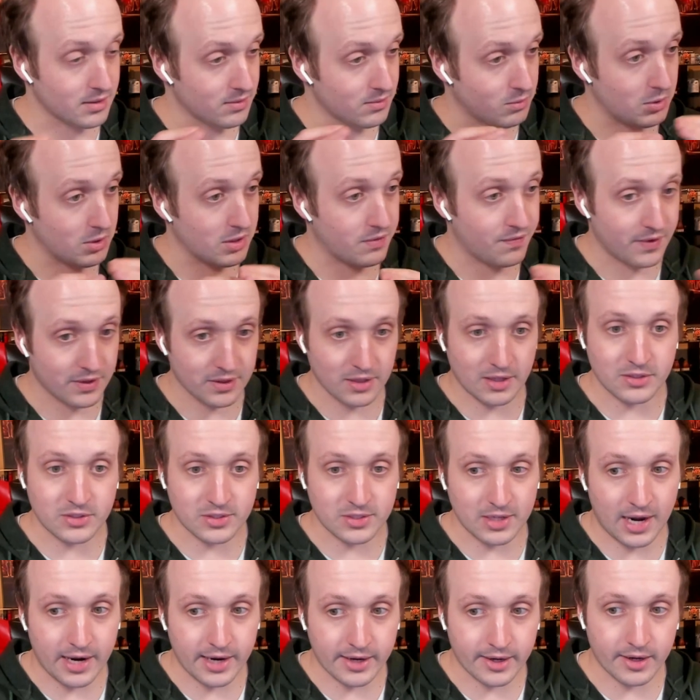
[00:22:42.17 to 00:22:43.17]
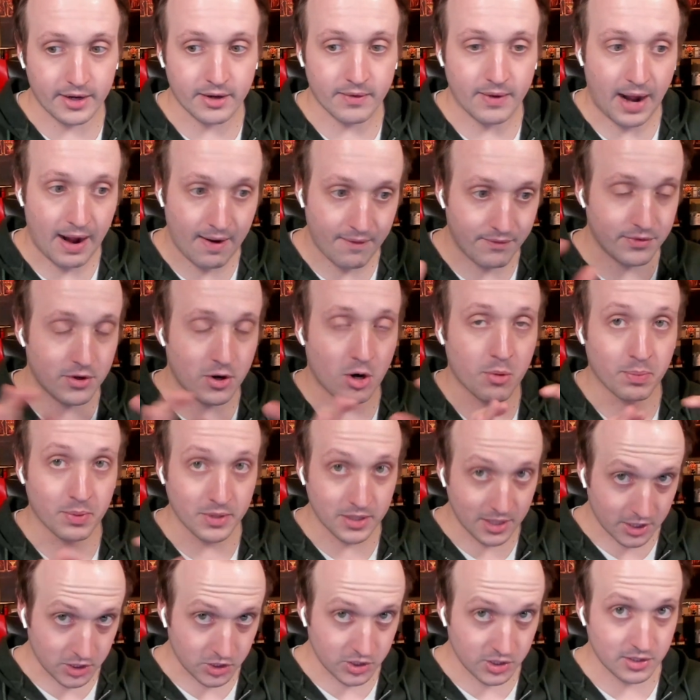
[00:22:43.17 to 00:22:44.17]
with Vinland Saga. I have no
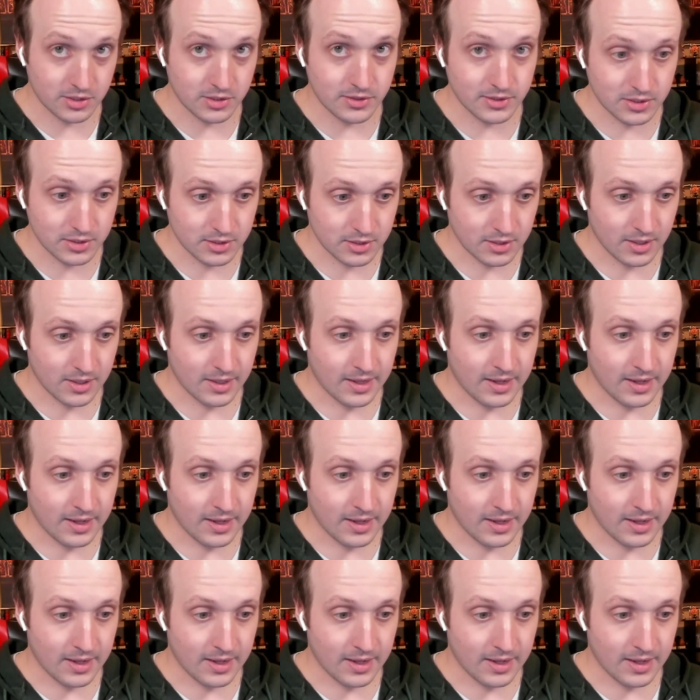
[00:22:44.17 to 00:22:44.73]
predictions.